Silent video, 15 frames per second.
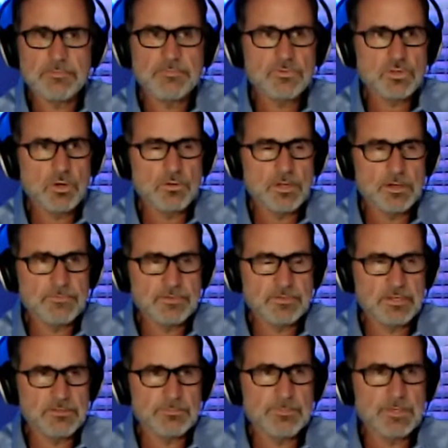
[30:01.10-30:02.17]
So you have the
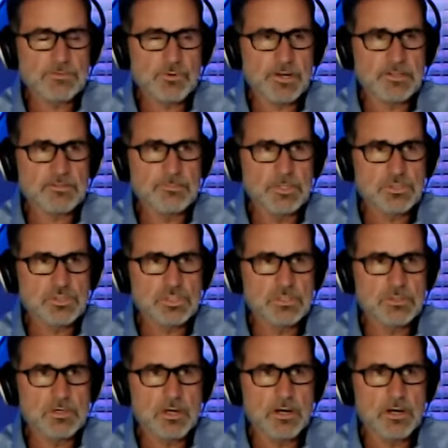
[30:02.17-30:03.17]
10-speed transmission.